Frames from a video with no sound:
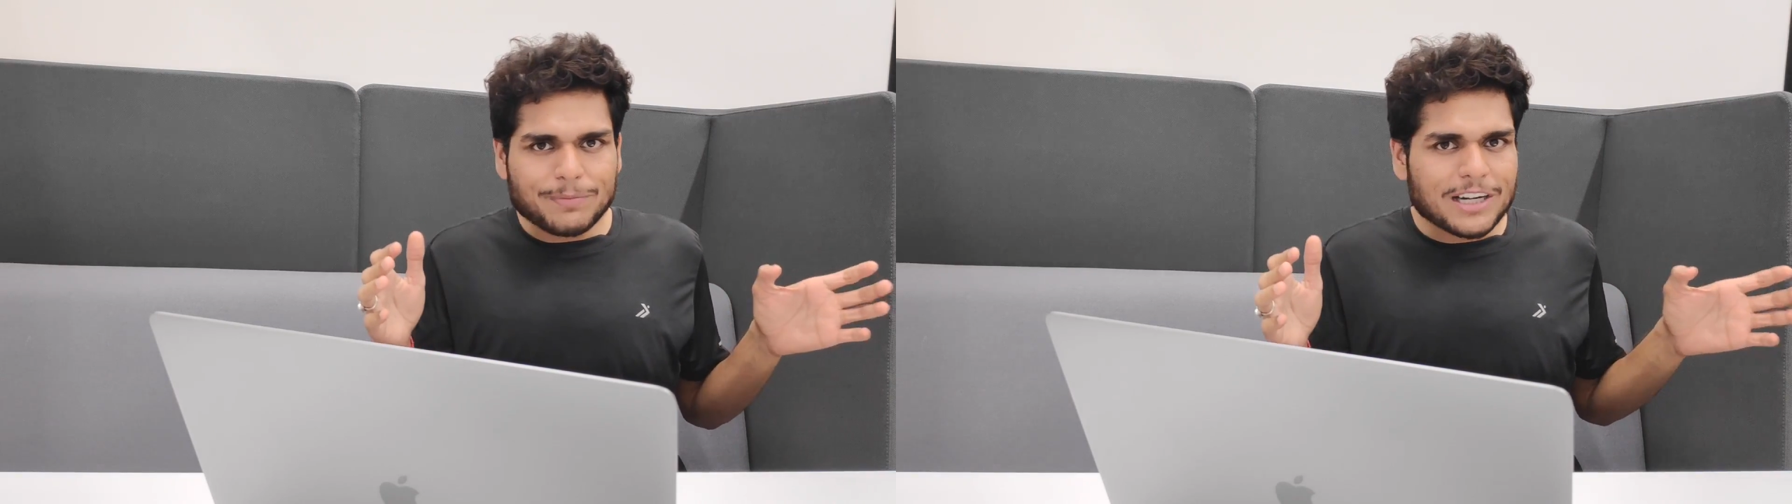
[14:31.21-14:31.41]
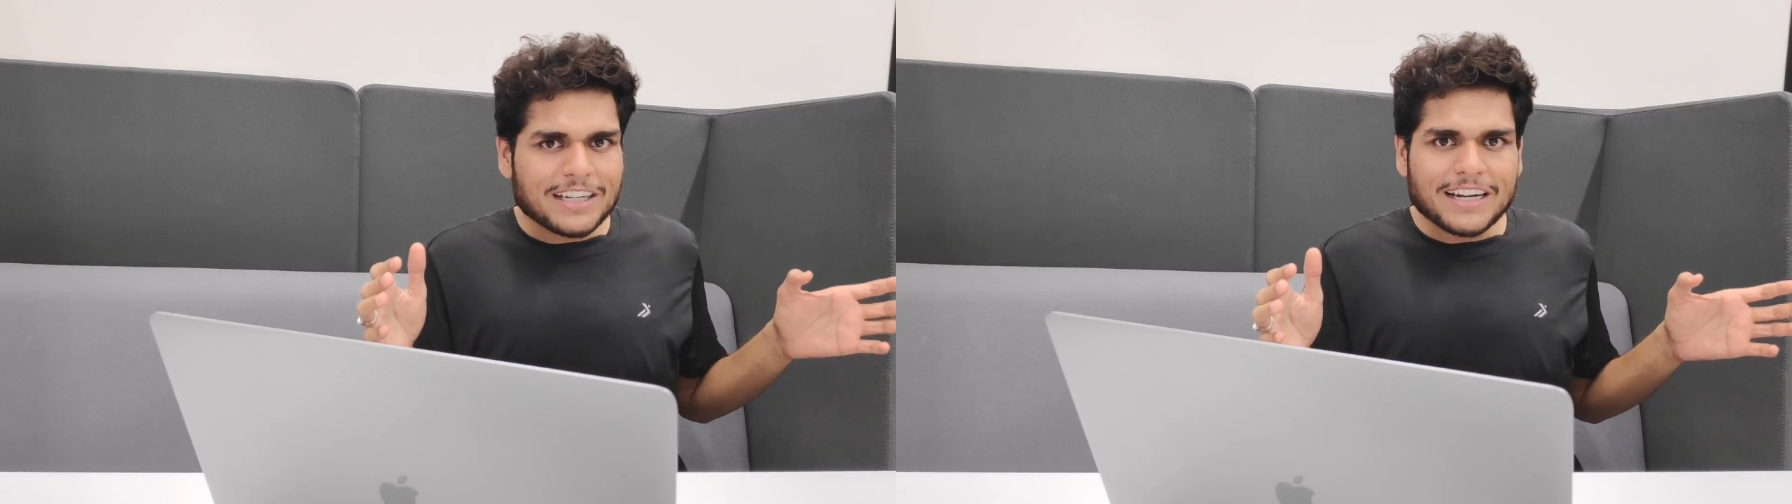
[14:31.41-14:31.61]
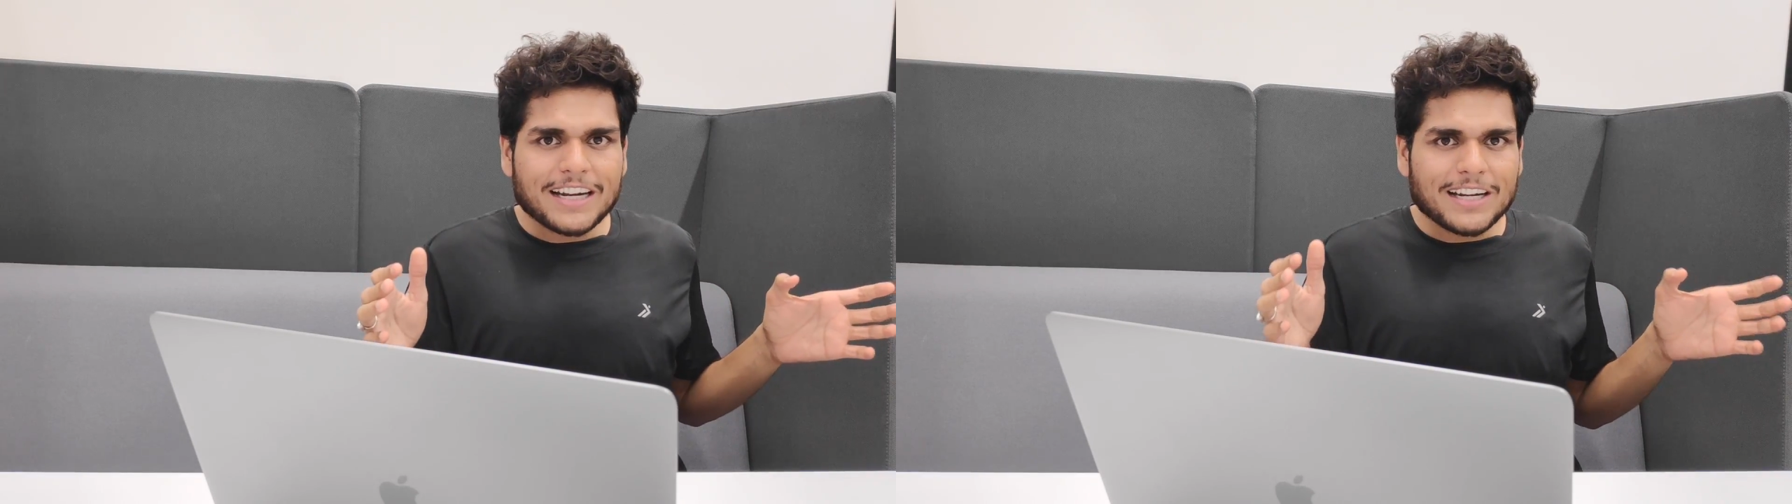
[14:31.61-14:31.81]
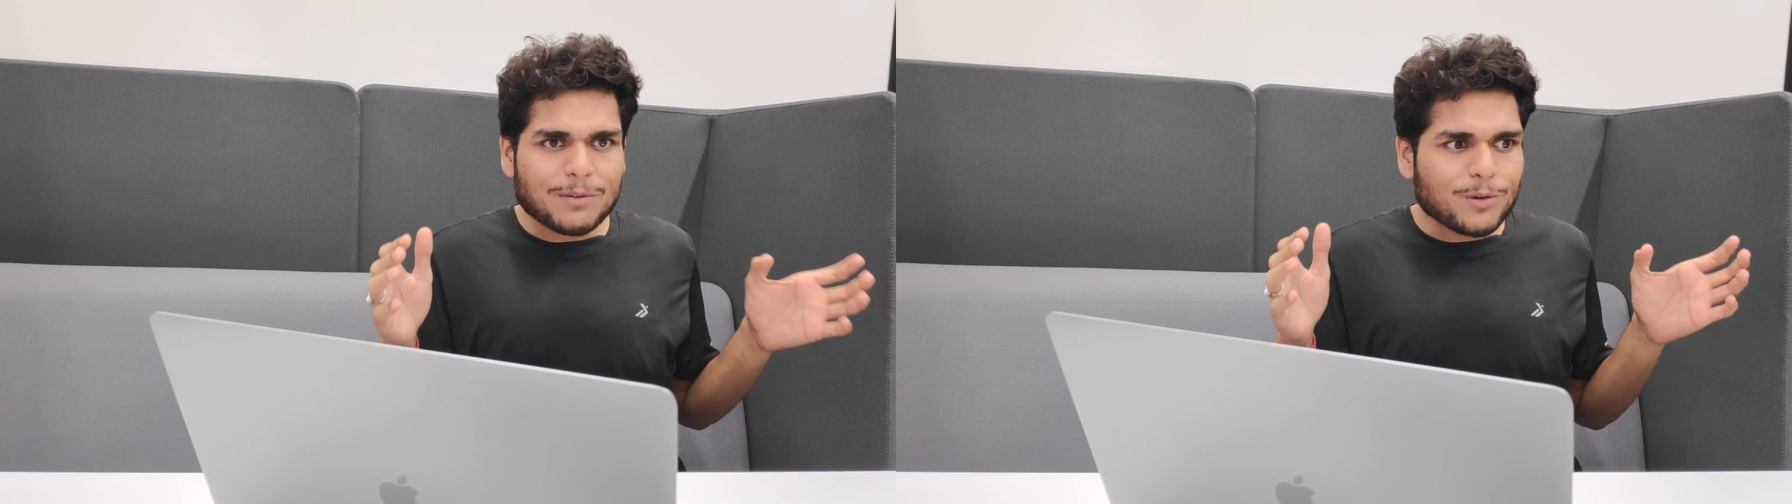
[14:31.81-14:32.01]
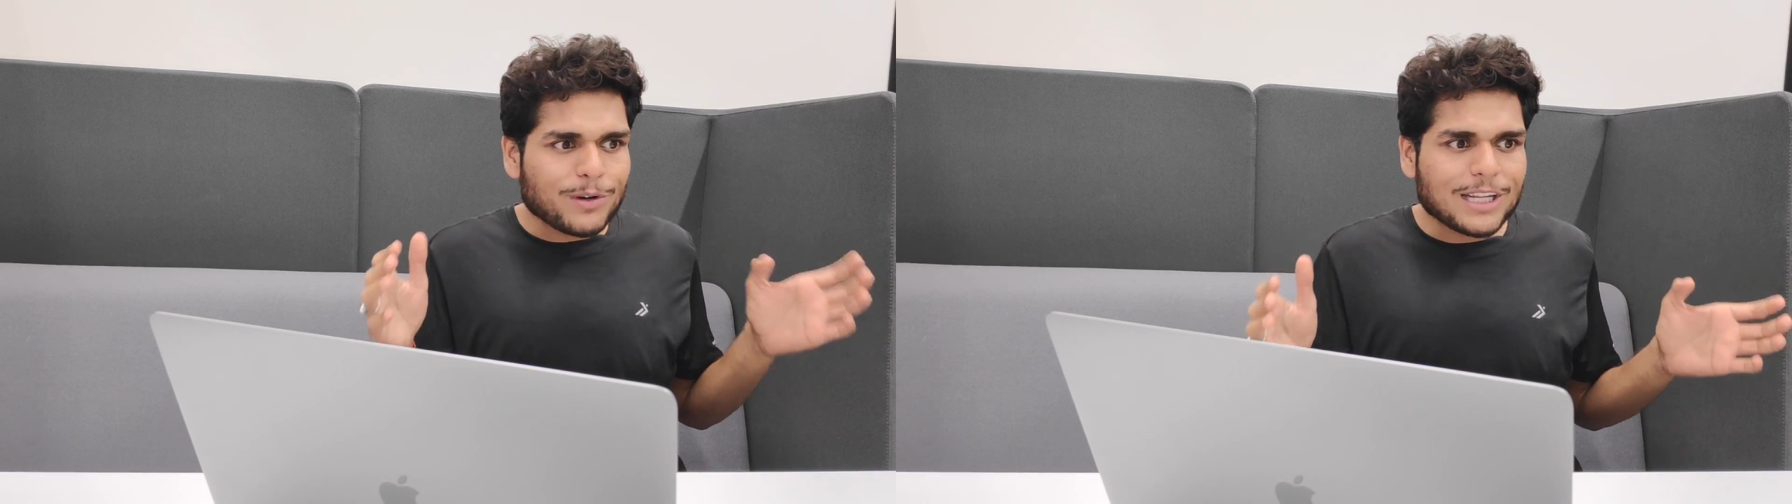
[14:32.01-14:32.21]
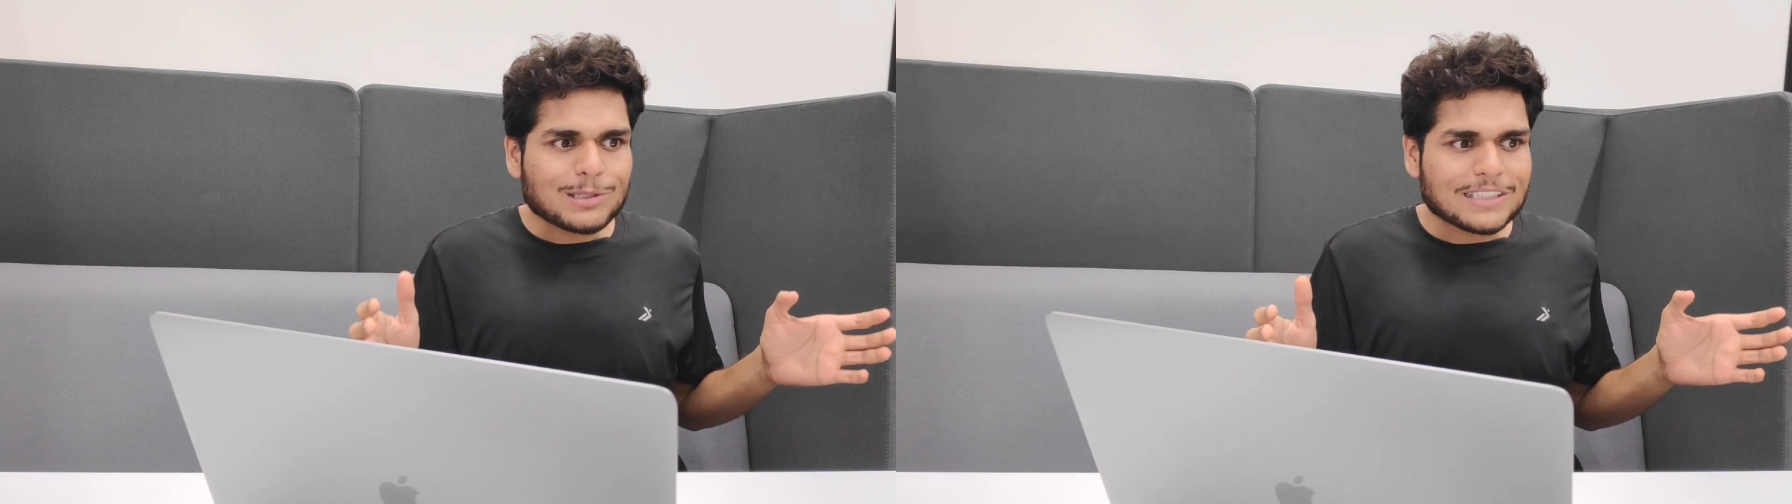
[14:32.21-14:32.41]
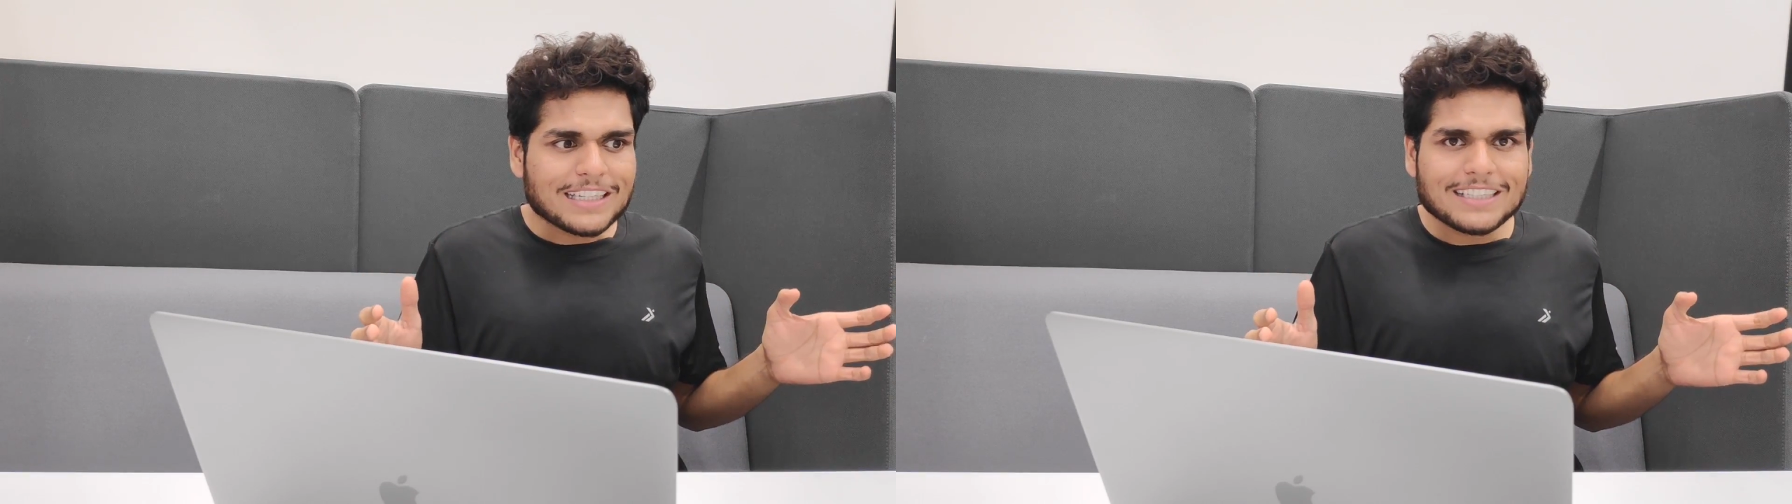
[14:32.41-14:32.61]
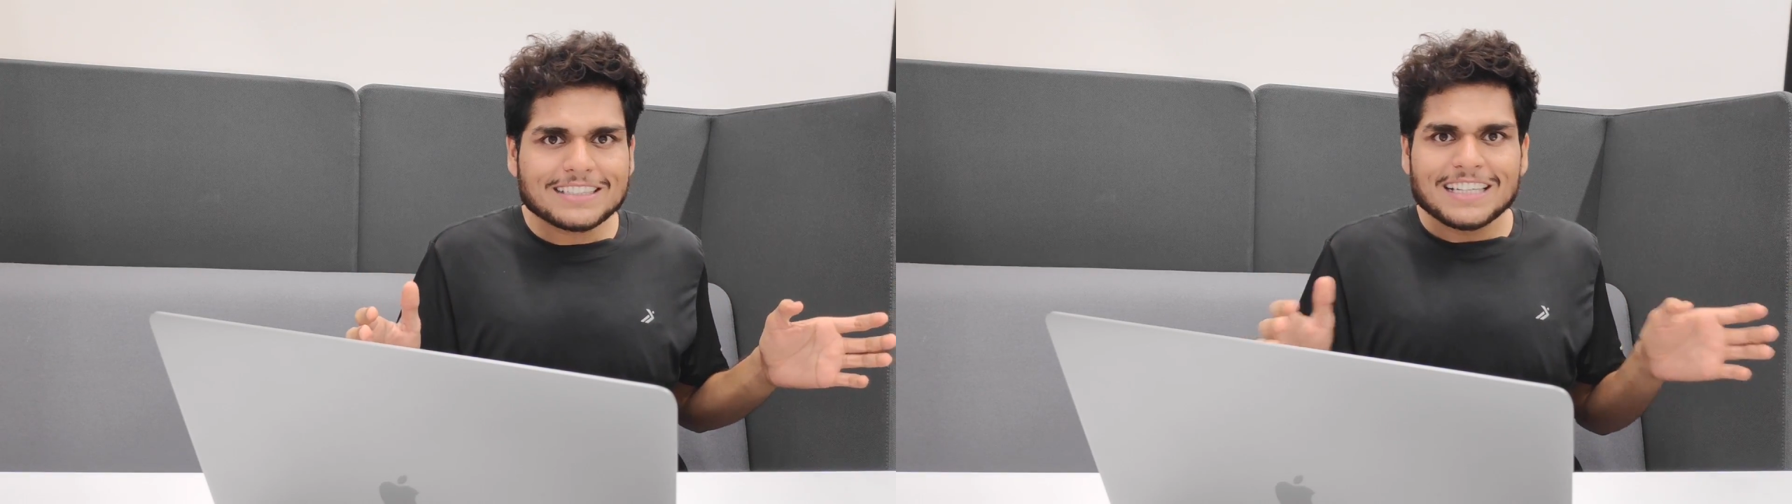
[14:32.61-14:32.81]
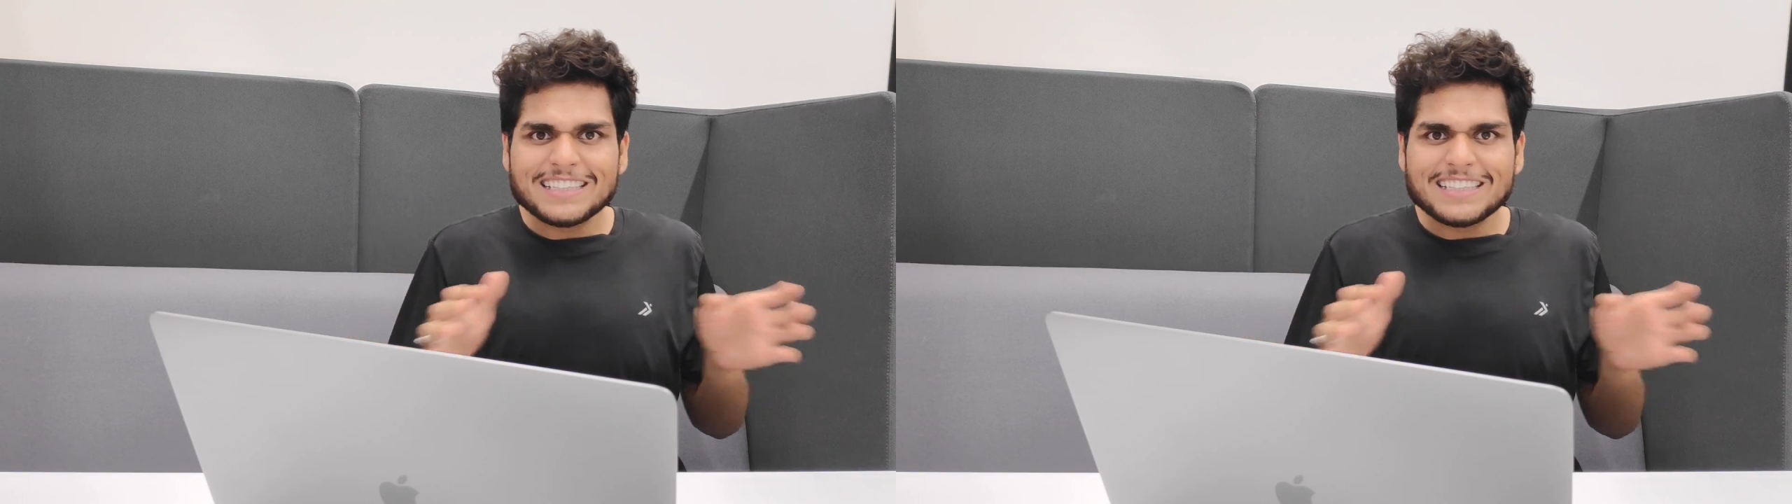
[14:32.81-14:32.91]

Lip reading: Frontend interview video series